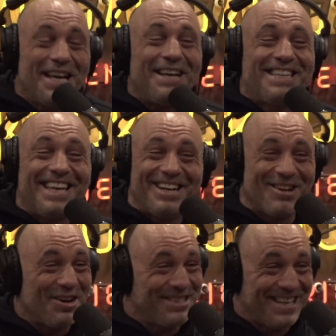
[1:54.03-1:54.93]
he did it
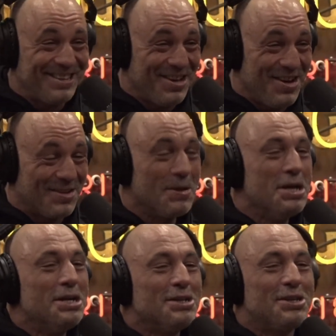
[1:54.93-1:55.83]
all day long.
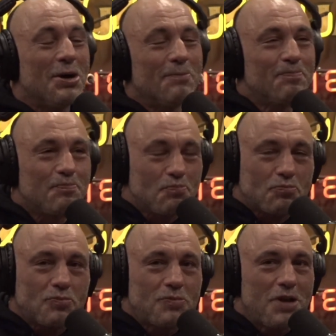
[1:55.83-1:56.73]
So
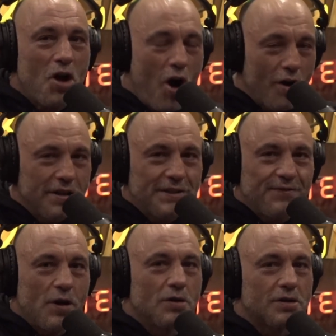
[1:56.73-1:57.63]
all these
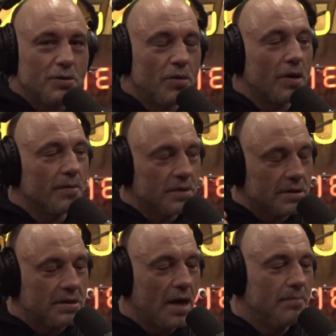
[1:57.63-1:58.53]
folks who were the
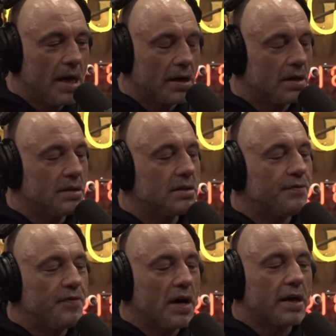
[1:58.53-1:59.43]
stuntmen are these
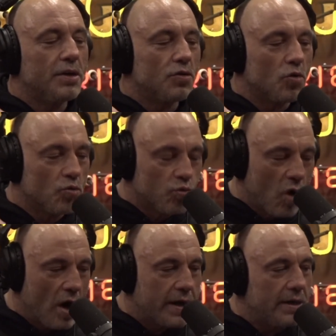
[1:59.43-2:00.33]
fucking
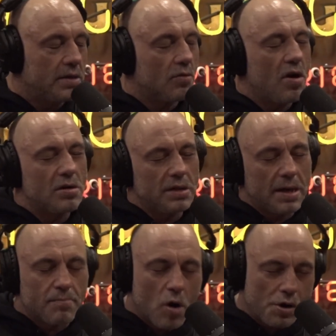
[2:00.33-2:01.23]
rugged. They're all
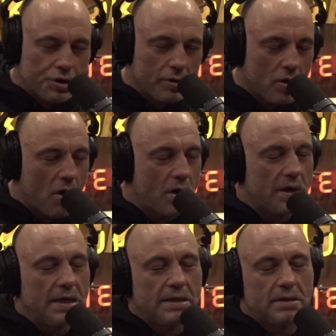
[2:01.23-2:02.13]
like martial
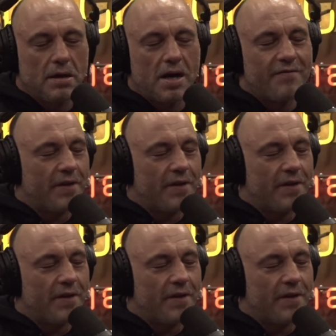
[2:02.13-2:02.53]
artists. They all have